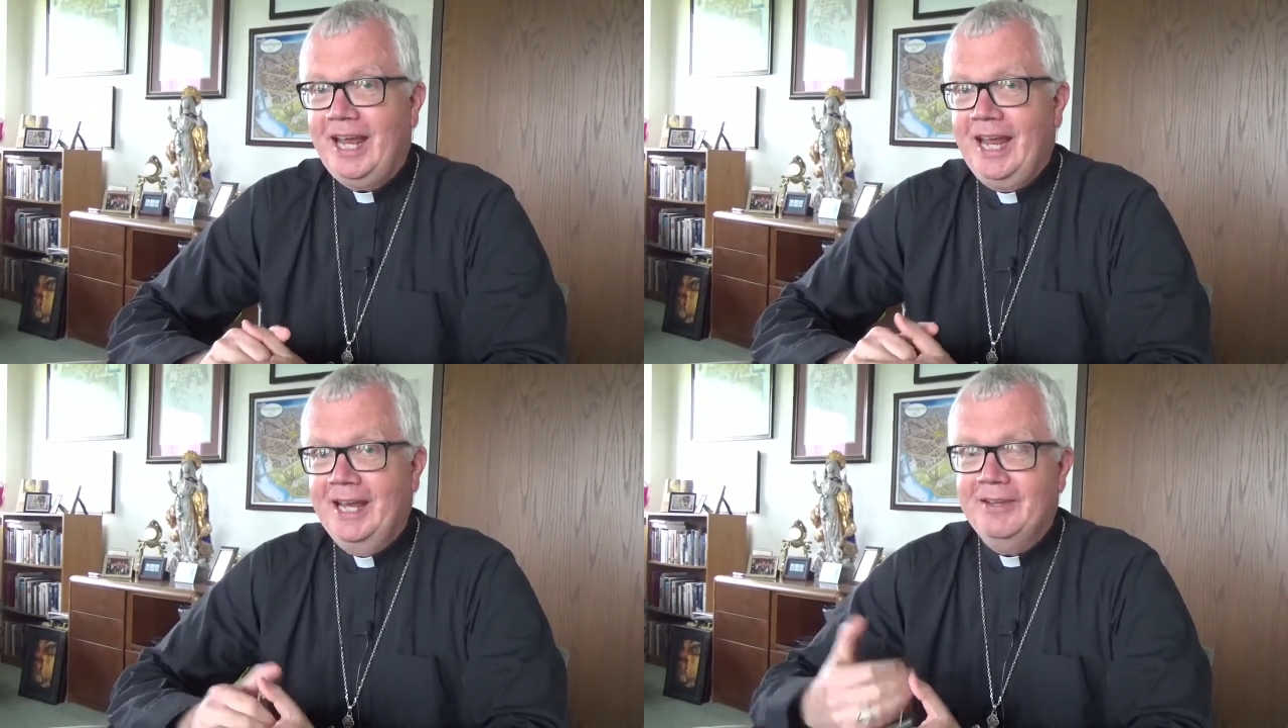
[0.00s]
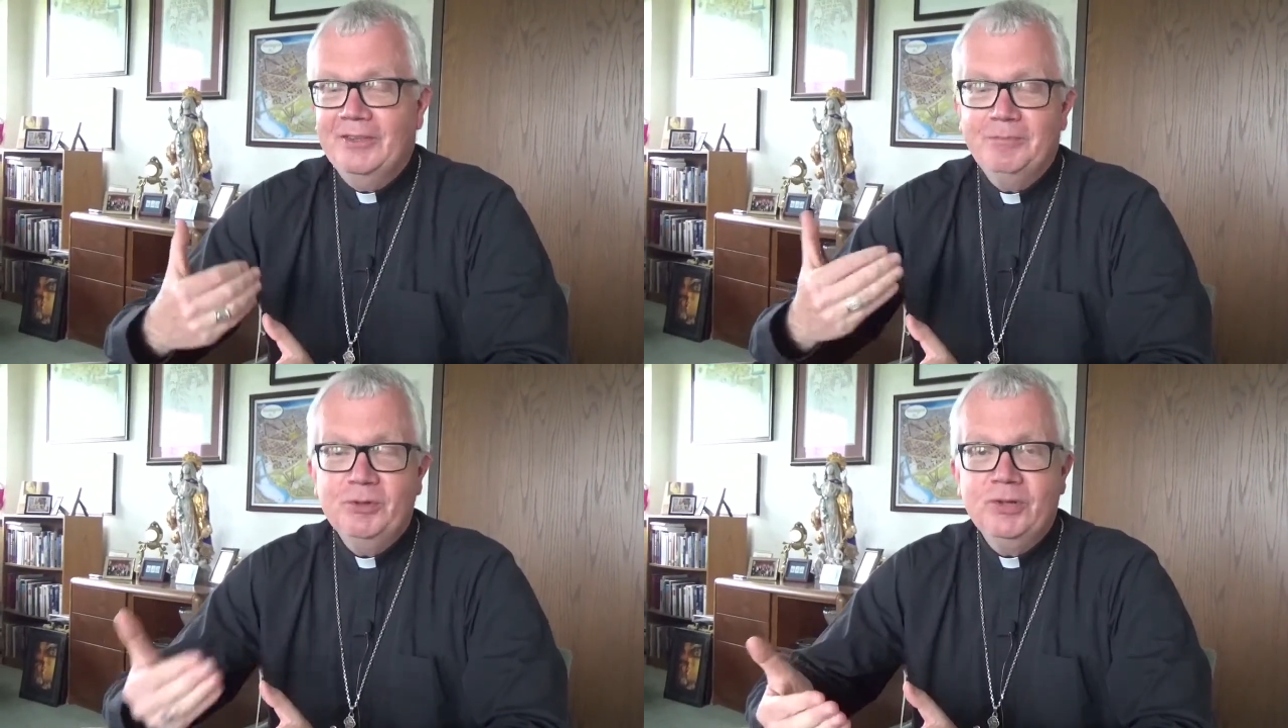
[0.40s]
and
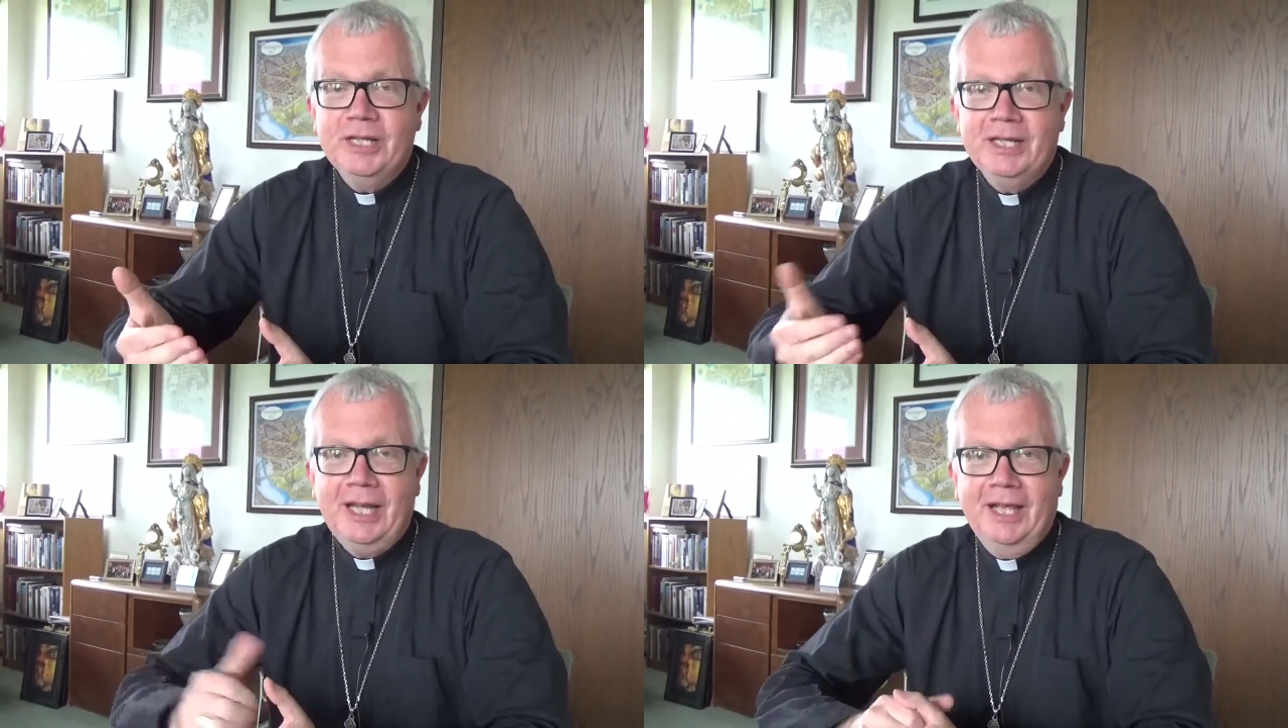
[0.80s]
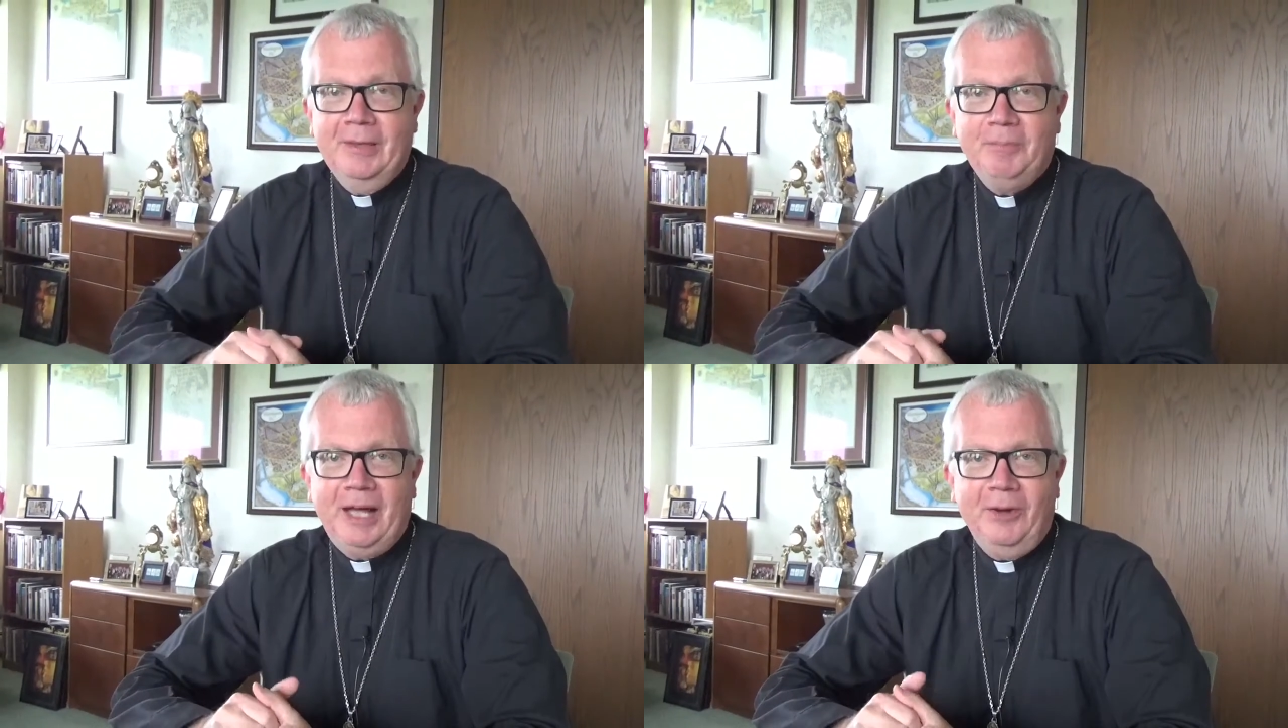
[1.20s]
the beauty
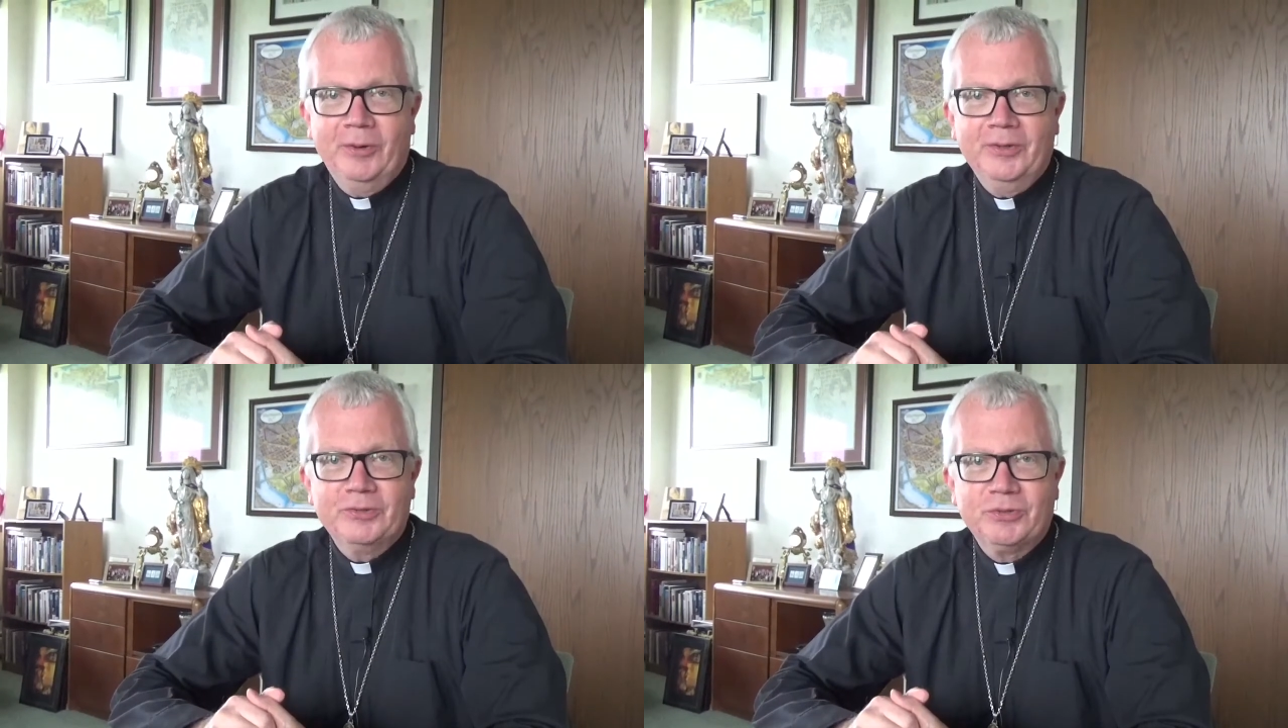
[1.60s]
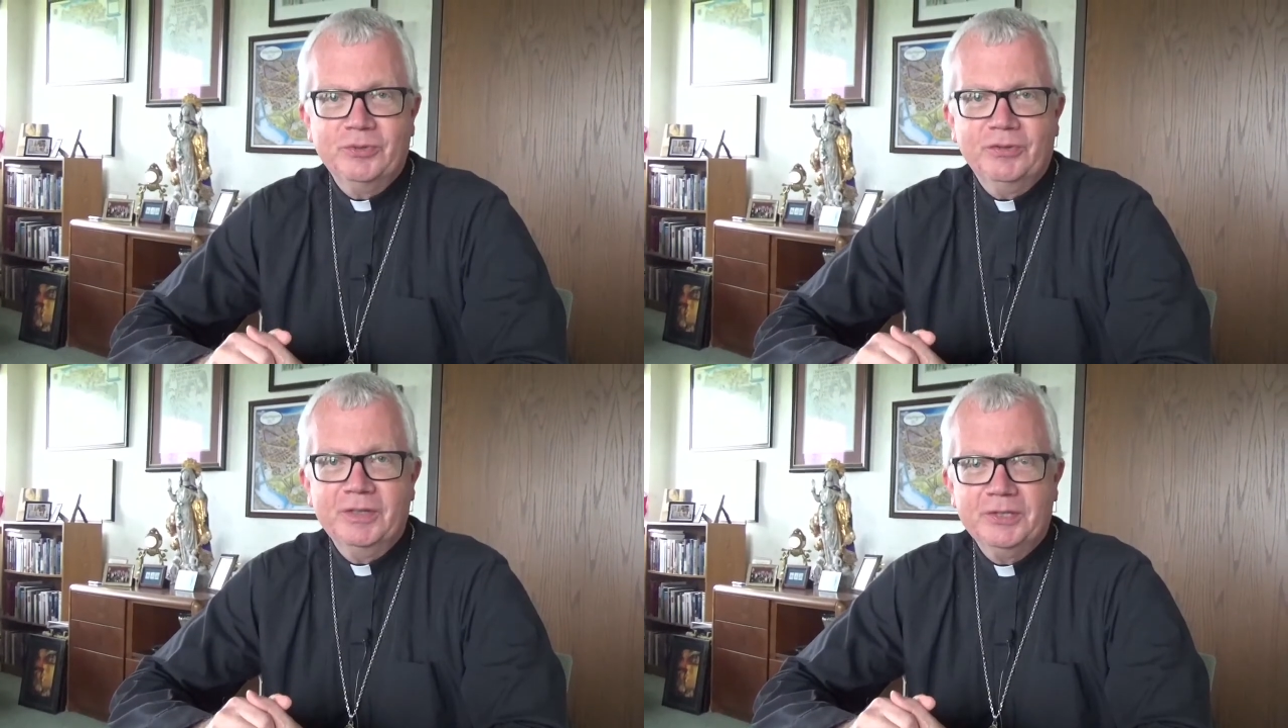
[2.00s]
and the power and the
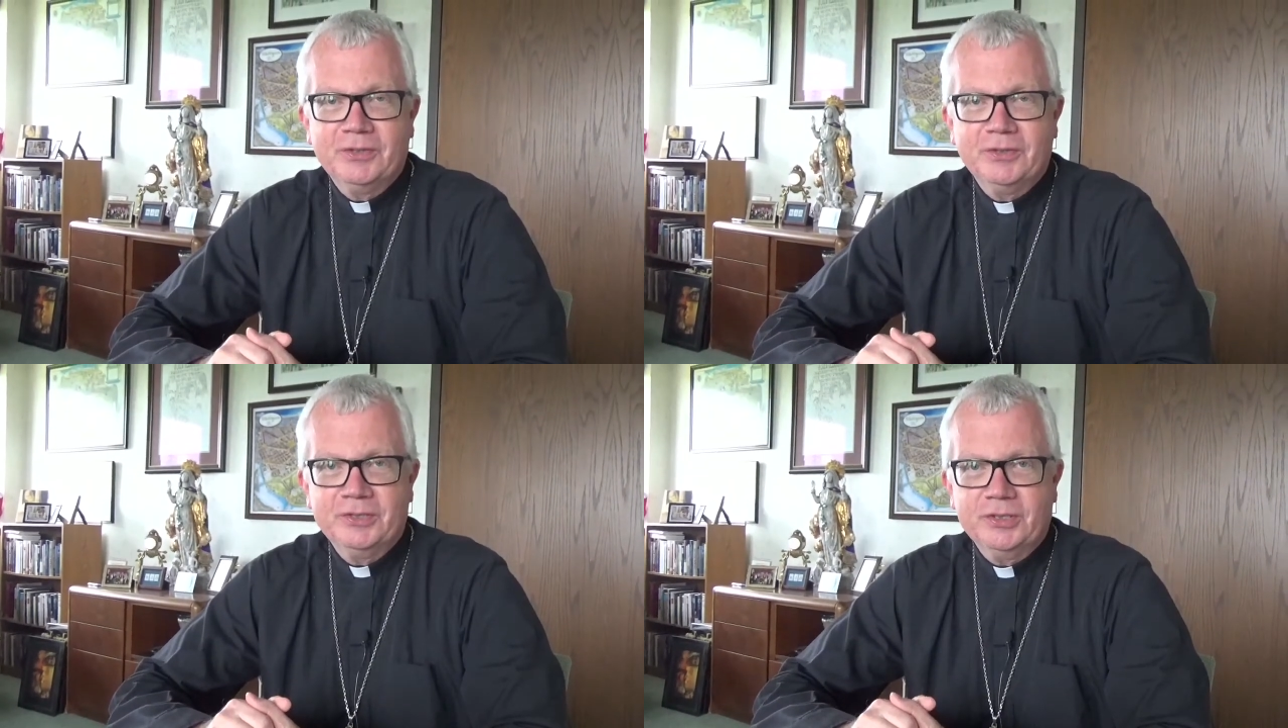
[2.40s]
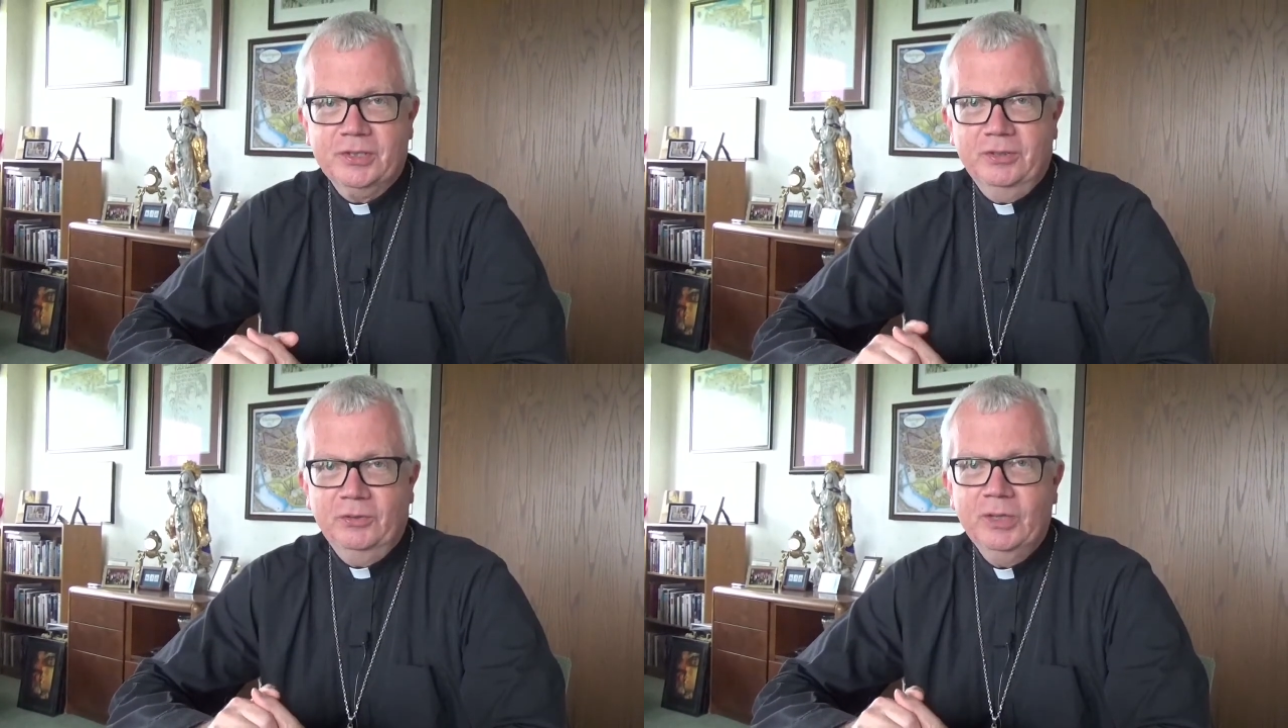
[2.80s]
truth of Easter is
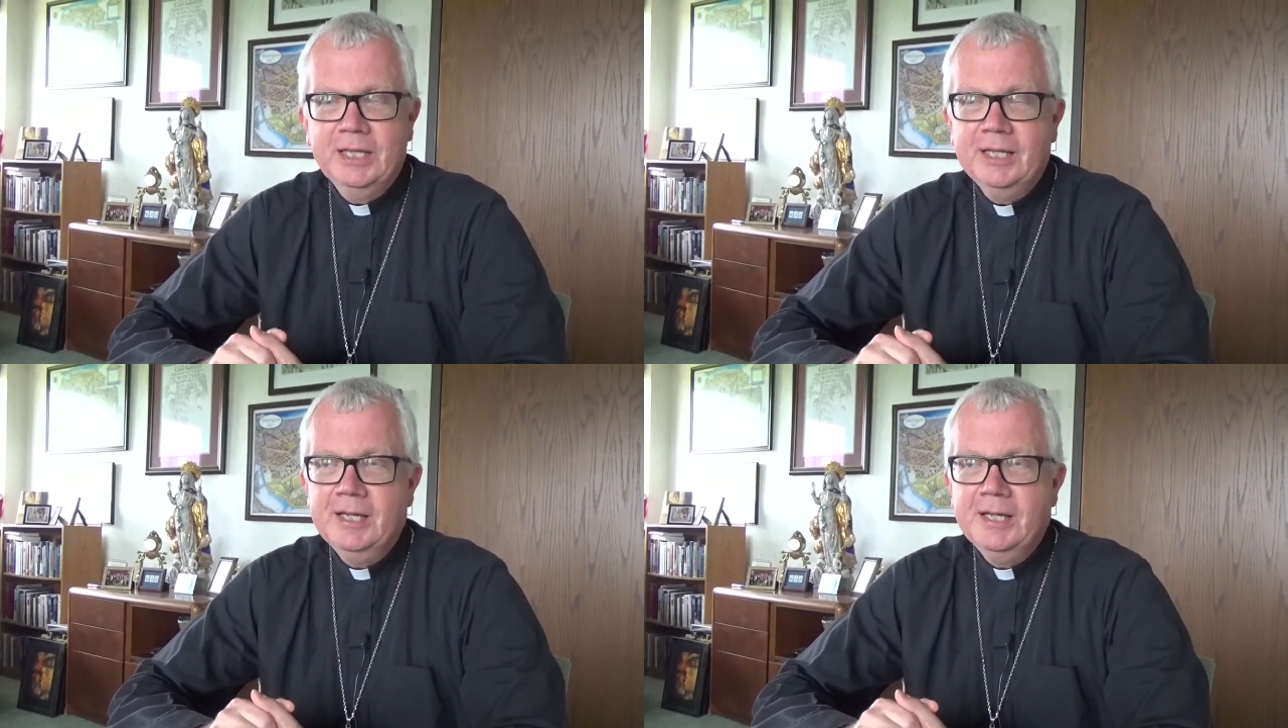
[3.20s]
so